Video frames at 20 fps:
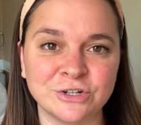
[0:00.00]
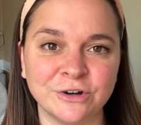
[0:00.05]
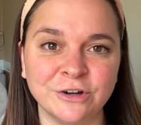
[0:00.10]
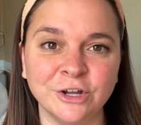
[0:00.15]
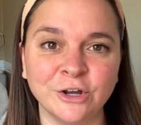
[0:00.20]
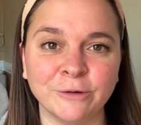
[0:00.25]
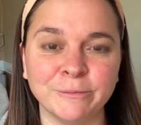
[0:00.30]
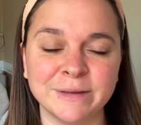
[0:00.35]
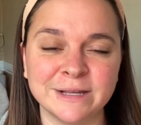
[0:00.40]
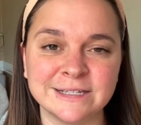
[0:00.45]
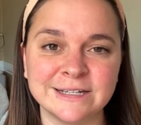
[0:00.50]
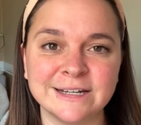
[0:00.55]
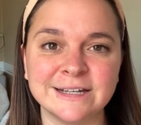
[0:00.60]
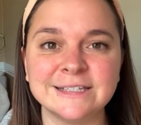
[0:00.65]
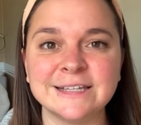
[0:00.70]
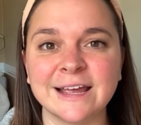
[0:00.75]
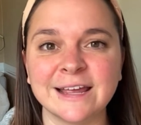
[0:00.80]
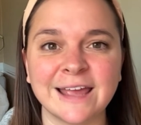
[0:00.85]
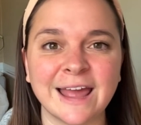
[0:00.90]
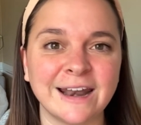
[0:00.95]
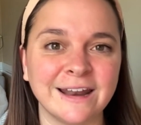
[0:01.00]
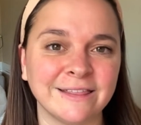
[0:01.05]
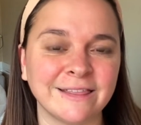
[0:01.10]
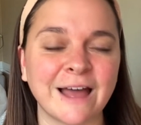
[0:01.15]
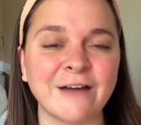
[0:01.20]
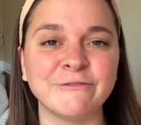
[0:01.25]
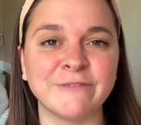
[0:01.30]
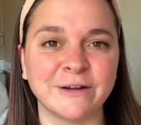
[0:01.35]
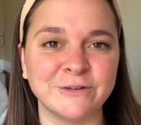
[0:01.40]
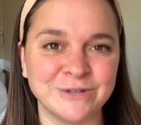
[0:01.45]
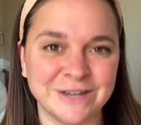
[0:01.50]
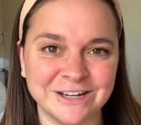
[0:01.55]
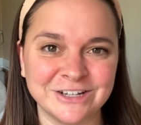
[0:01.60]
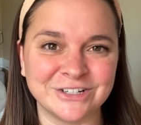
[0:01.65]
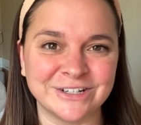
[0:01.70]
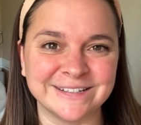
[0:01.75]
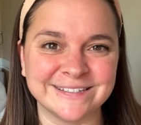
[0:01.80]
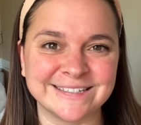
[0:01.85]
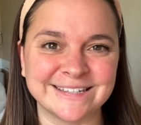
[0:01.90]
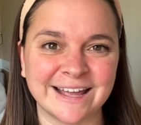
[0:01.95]
your business and getting that foundation
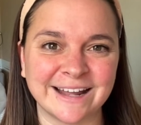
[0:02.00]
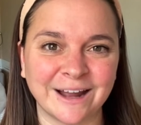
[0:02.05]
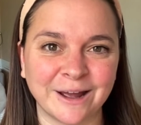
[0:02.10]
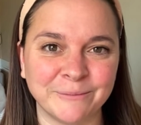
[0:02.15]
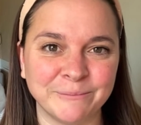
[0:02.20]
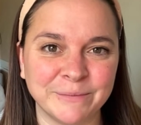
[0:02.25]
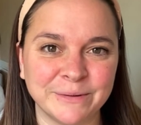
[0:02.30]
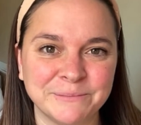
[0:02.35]
set up.